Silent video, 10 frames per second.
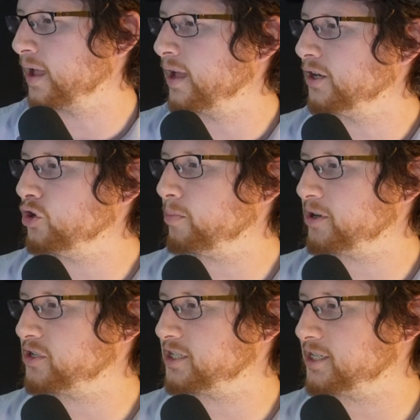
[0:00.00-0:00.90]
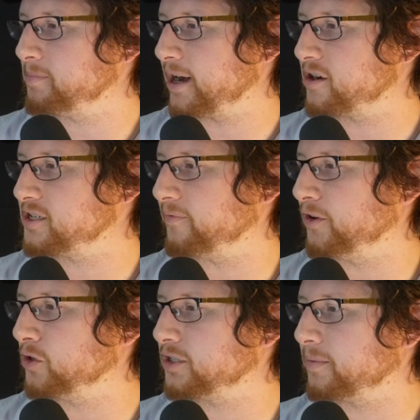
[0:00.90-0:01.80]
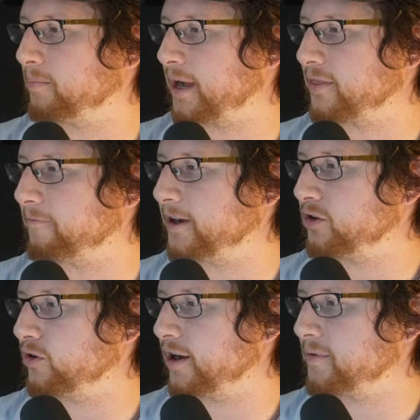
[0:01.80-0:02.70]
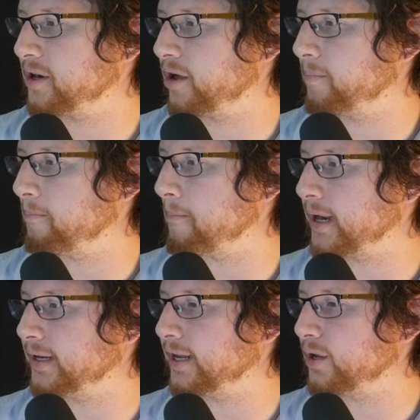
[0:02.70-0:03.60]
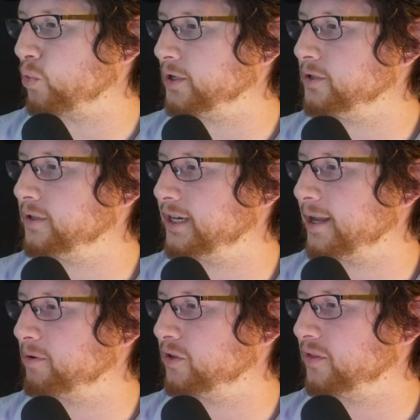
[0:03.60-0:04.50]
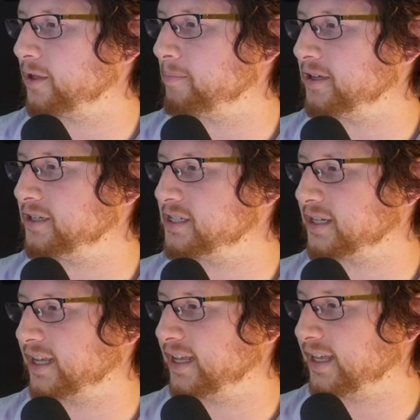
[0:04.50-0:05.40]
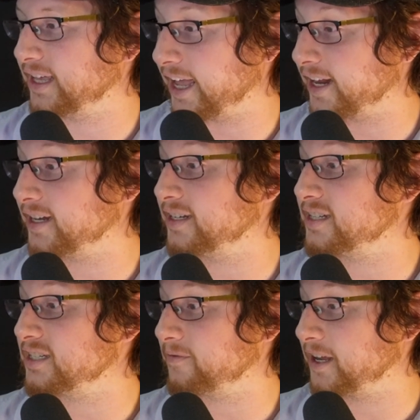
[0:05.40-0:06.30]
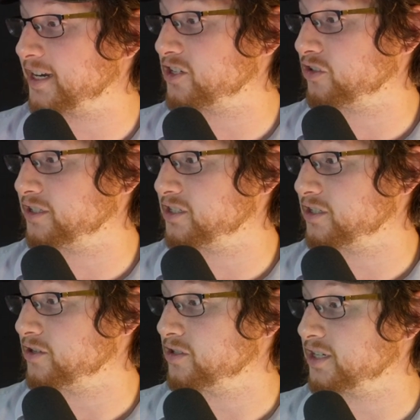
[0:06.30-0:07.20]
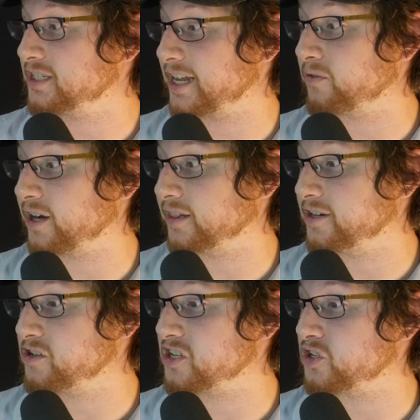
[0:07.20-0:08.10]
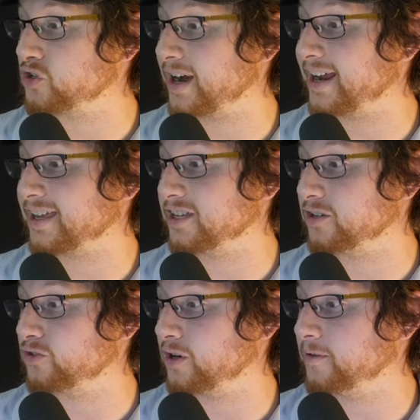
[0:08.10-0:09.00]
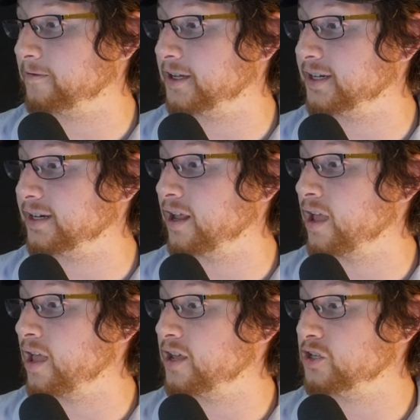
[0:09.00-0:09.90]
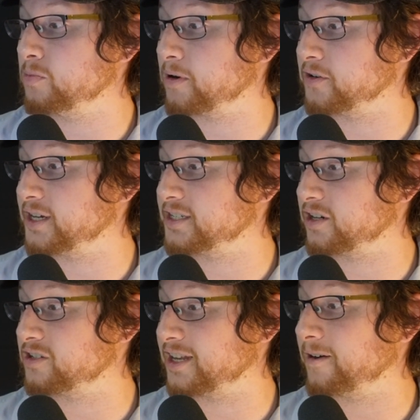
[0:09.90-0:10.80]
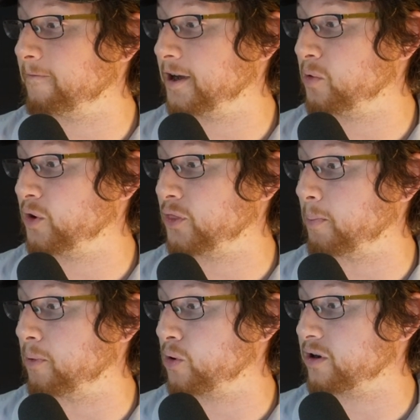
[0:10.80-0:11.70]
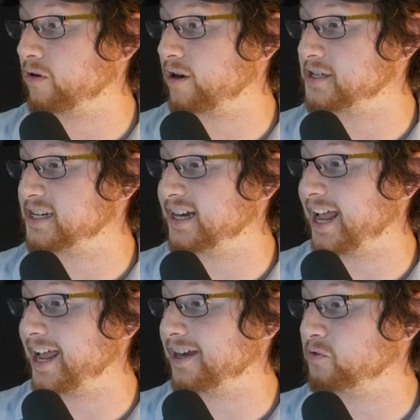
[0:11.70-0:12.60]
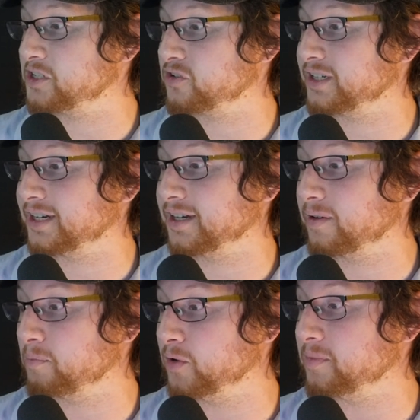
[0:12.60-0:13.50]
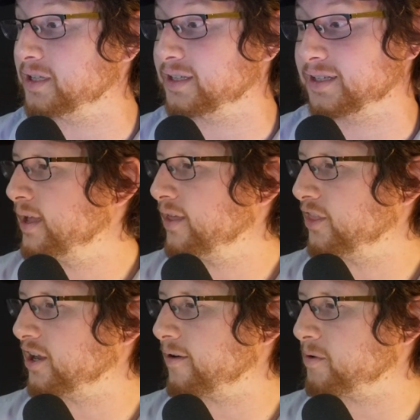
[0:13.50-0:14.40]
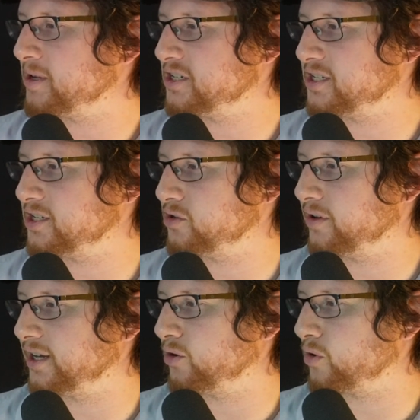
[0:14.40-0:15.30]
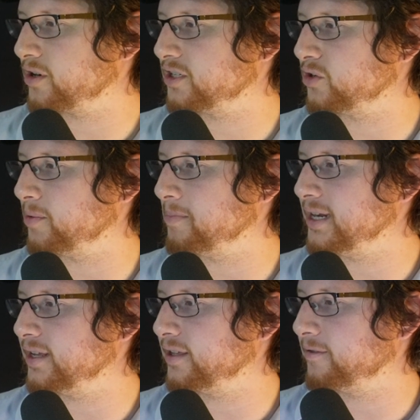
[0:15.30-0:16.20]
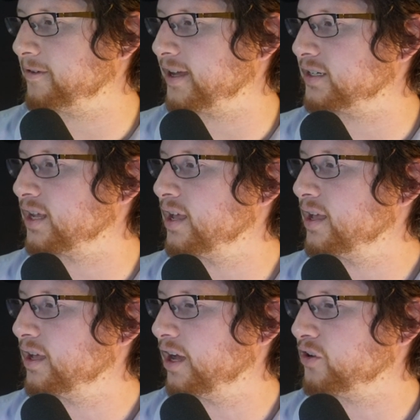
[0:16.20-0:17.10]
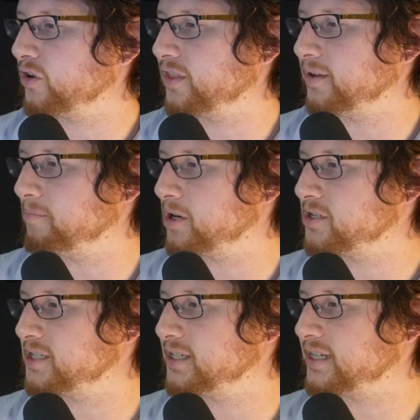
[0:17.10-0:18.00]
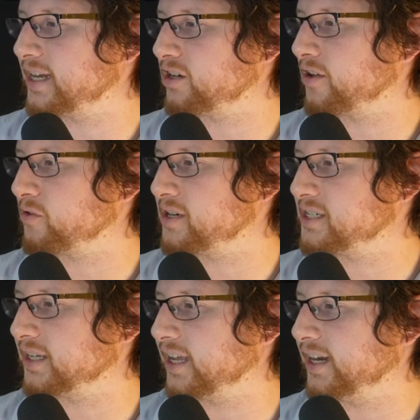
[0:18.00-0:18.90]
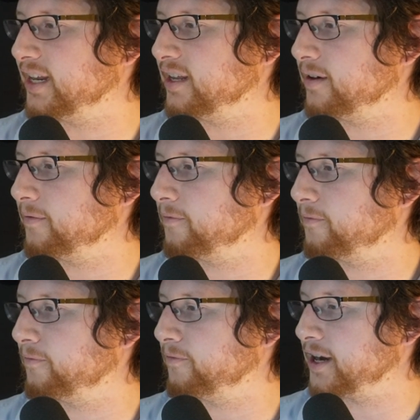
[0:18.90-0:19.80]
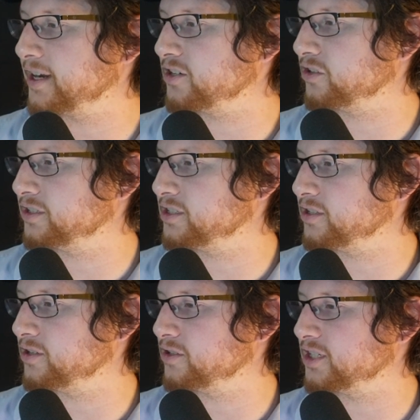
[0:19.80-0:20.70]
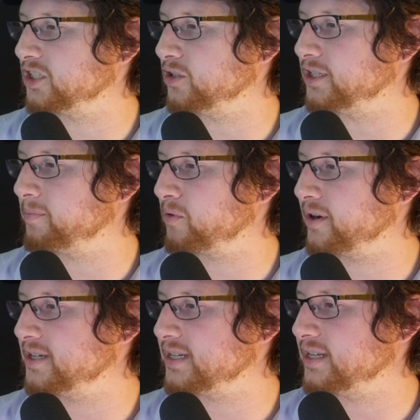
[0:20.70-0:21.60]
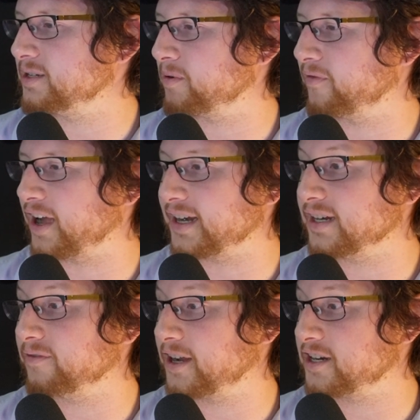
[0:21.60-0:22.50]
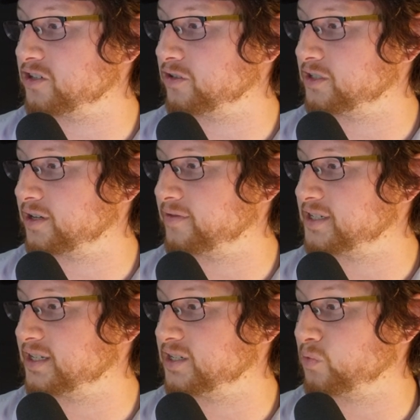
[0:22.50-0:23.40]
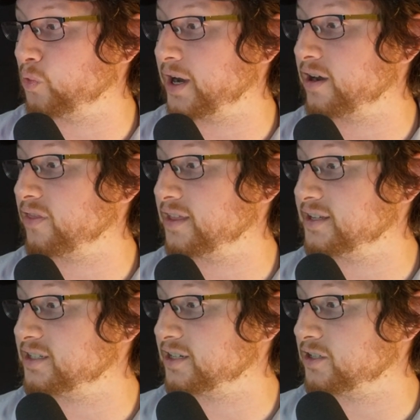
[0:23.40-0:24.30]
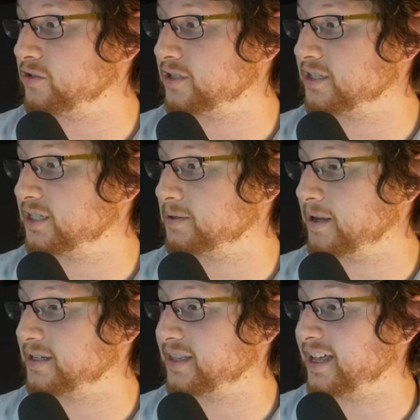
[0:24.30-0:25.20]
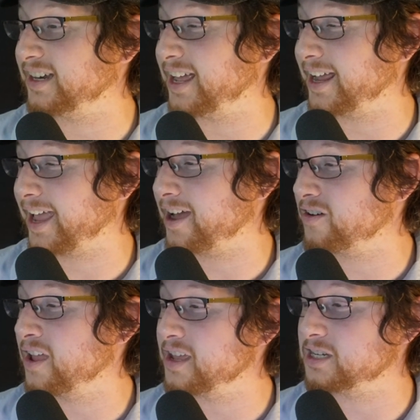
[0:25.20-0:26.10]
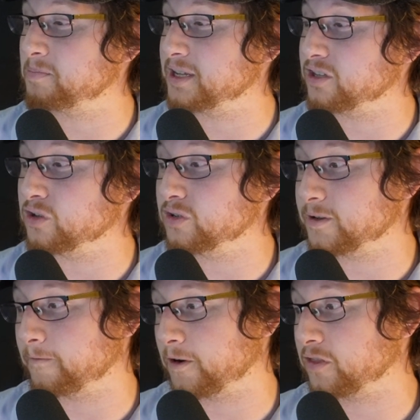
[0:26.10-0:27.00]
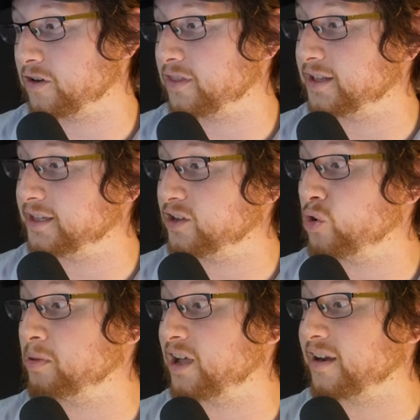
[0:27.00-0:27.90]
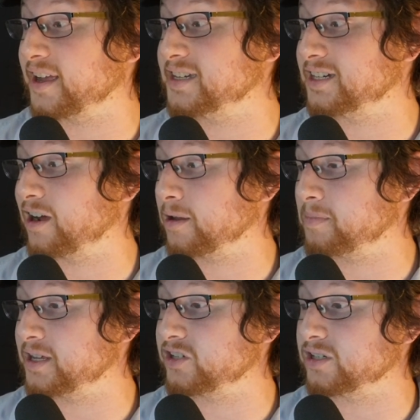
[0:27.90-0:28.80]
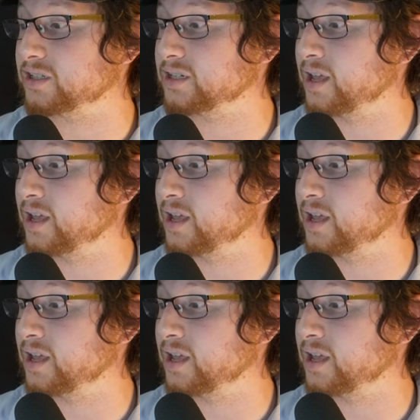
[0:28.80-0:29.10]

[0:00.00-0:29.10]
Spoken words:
New emergency powers invoked by the federal government on Monday will enable the abilities of Canada's financial institutions and regulators to track and control funding to protesters interfering with the border crossing and restricting movement. The government is issuing an order to immediate effect under the Emergencies Act authorizing Canadian financial institutions to temporarily cease providing financial services where the institution suspects that an account is being used to further the illegal blockades and occupations.